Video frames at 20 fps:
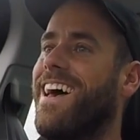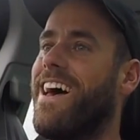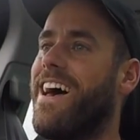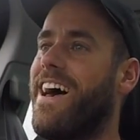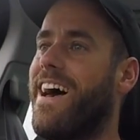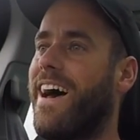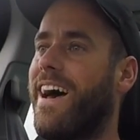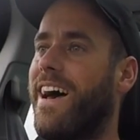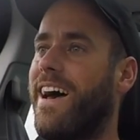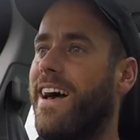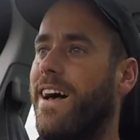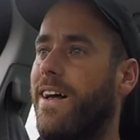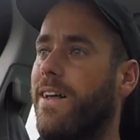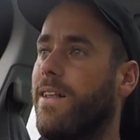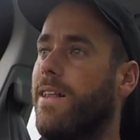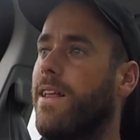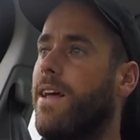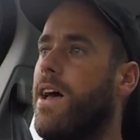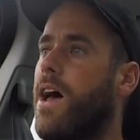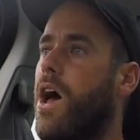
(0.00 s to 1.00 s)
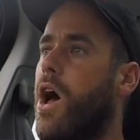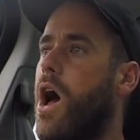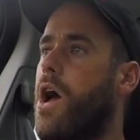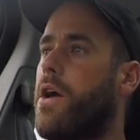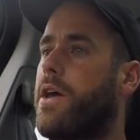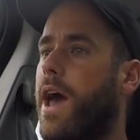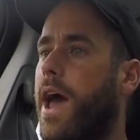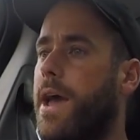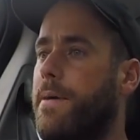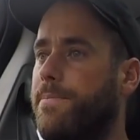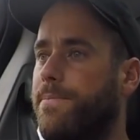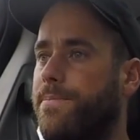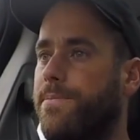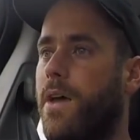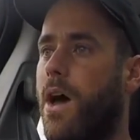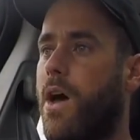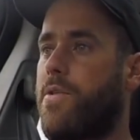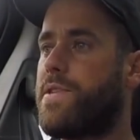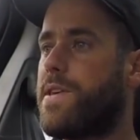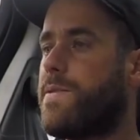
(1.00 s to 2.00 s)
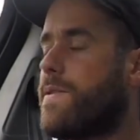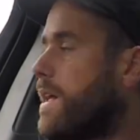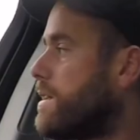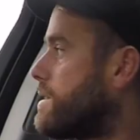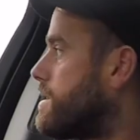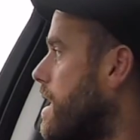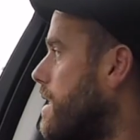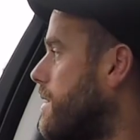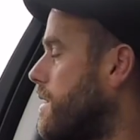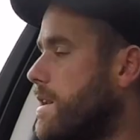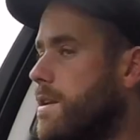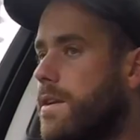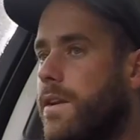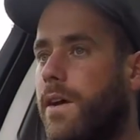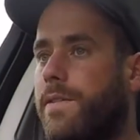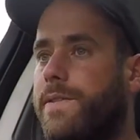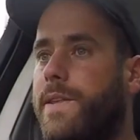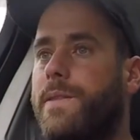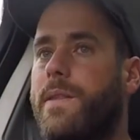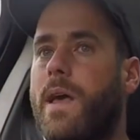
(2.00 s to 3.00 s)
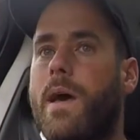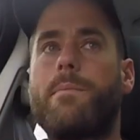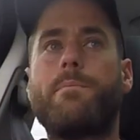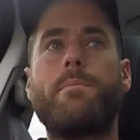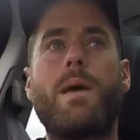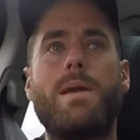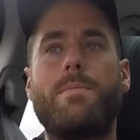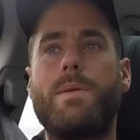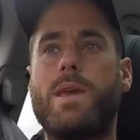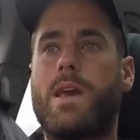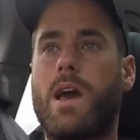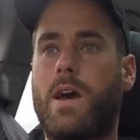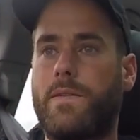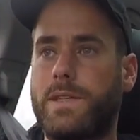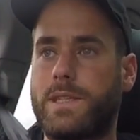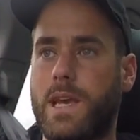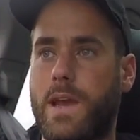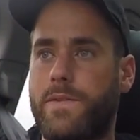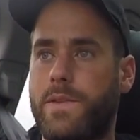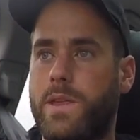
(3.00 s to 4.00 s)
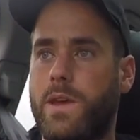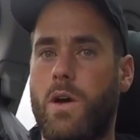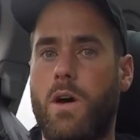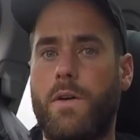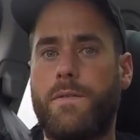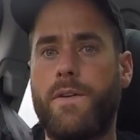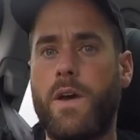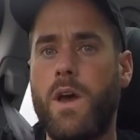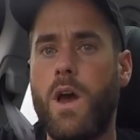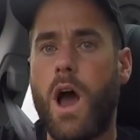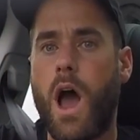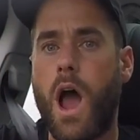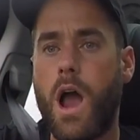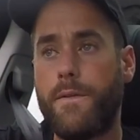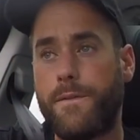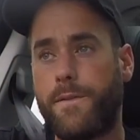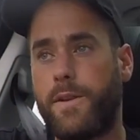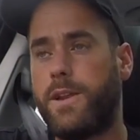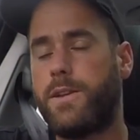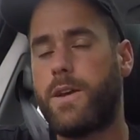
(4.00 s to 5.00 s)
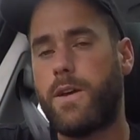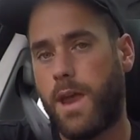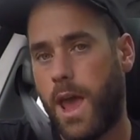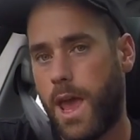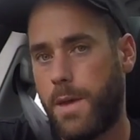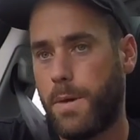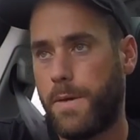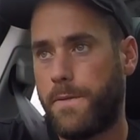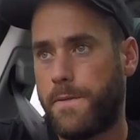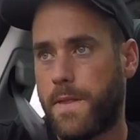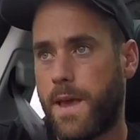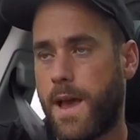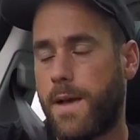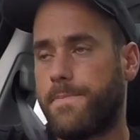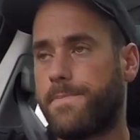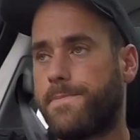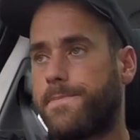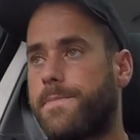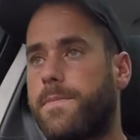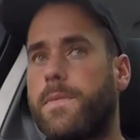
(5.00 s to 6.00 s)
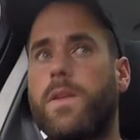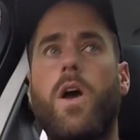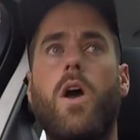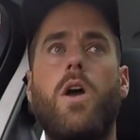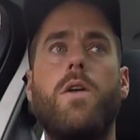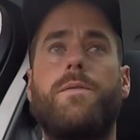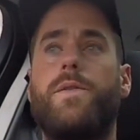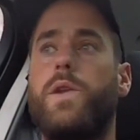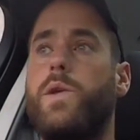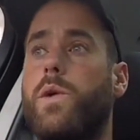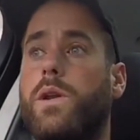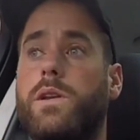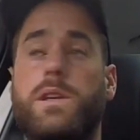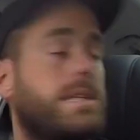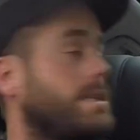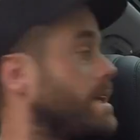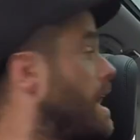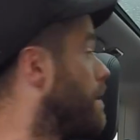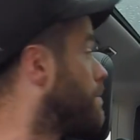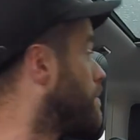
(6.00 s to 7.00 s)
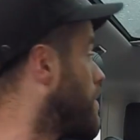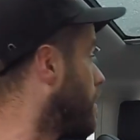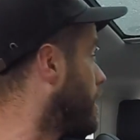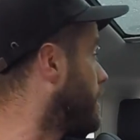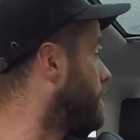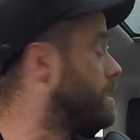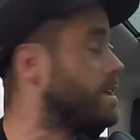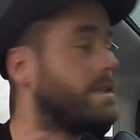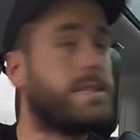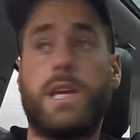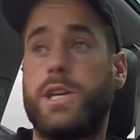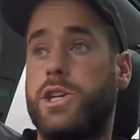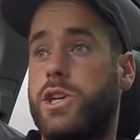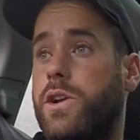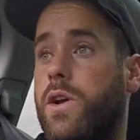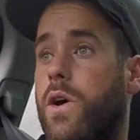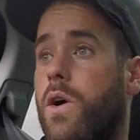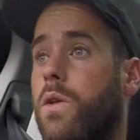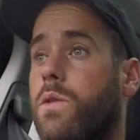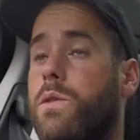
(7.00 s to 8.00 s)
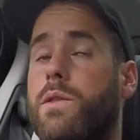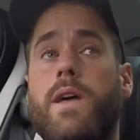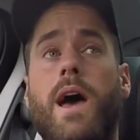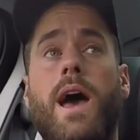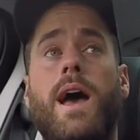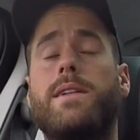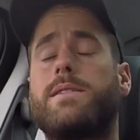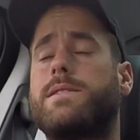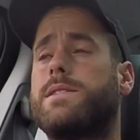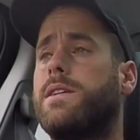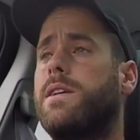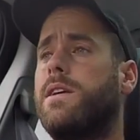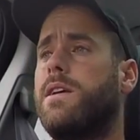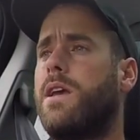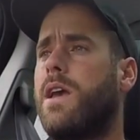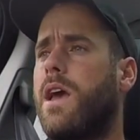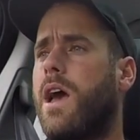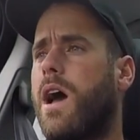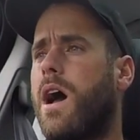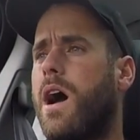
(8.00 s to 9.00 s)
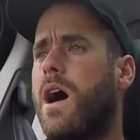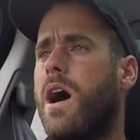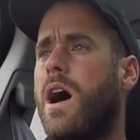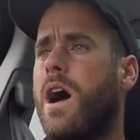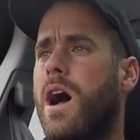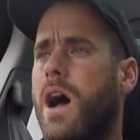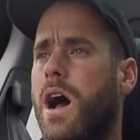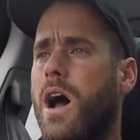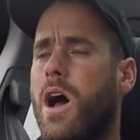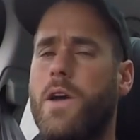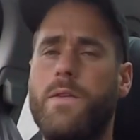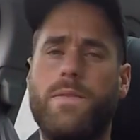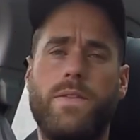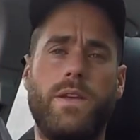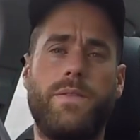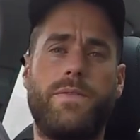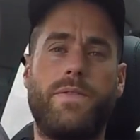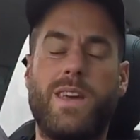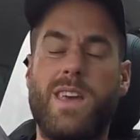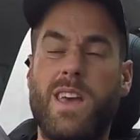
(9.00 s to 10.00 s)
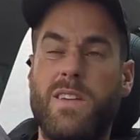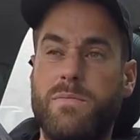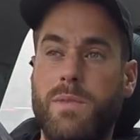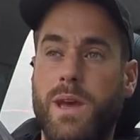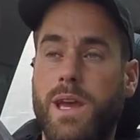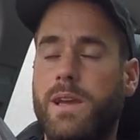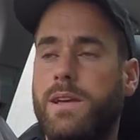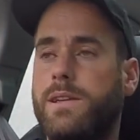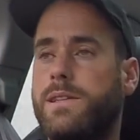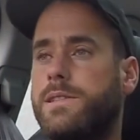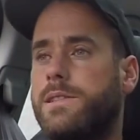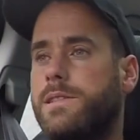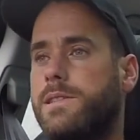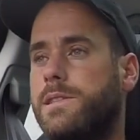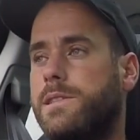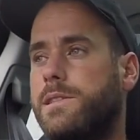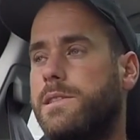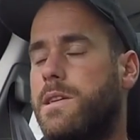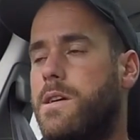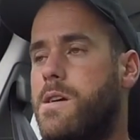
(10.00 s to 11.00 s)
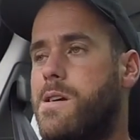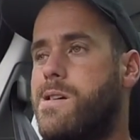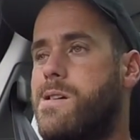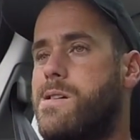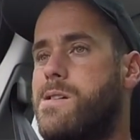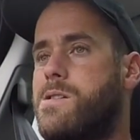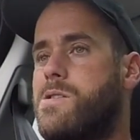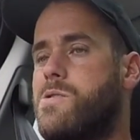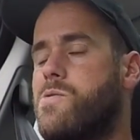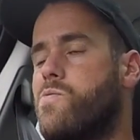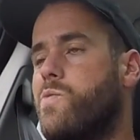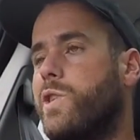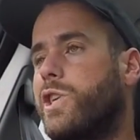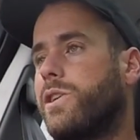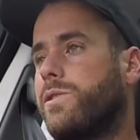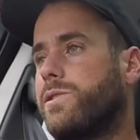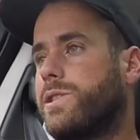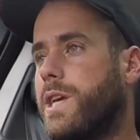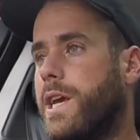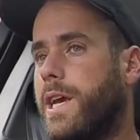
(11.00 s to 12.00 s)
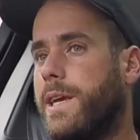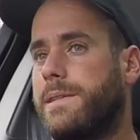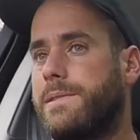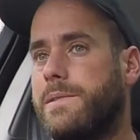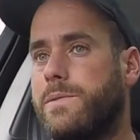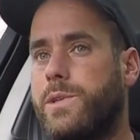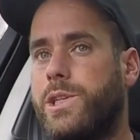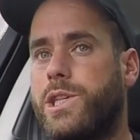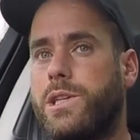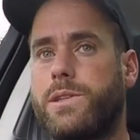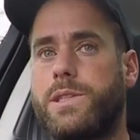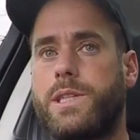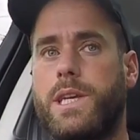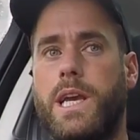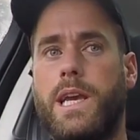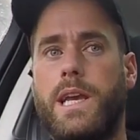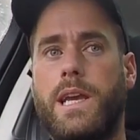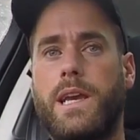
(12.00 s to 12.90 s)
Hell. Okay, I think that's that then. I think that maybe covers everything off. Hopefully you don't hate me for that. Hopefully you understand my decision on that. Hopefully you forgive me. We shall see. We shall see